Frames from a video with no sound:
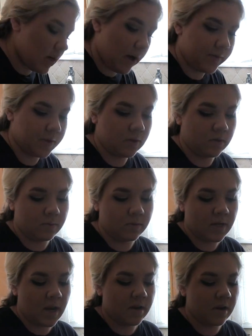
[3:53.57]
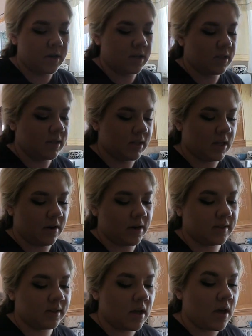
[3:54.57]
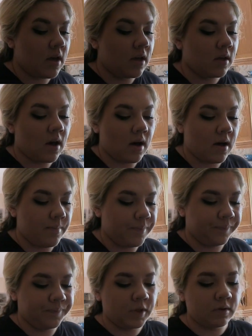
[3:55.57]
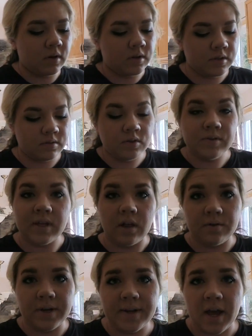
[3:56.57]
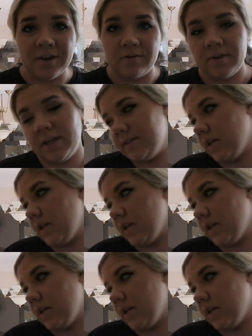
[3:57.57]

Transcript: Yeah, so you're supposed to add onions and carrots. You could also do celery. I don't like